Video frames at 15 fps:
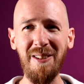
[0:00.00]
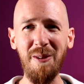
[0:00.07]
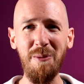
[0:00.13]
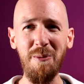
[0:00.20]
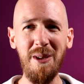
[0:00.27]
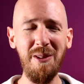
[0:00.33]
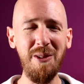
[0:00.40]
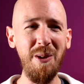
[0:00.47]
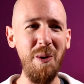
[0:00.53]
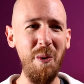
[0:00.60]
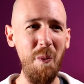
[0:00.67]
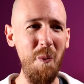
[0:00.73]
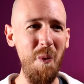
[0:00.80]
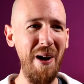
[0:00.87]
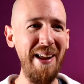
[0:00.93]
The
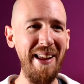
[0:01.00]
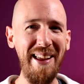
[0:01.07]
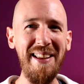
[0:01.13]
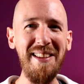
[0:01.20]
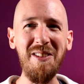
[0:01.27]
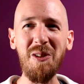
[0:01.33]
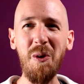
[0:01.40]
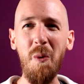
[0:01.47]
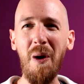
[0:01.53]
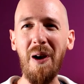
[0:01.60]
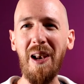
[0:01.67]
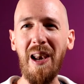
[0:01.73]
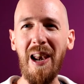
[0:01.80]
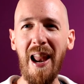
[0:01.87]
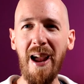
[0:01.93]
reason why it is
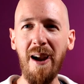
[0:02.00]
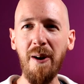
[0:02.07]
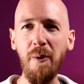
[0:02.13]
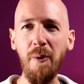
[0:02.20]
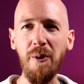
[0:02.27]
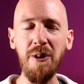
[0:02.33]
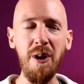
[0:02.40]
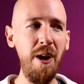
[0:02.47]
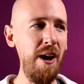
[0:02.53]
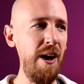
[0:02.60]
quite loud,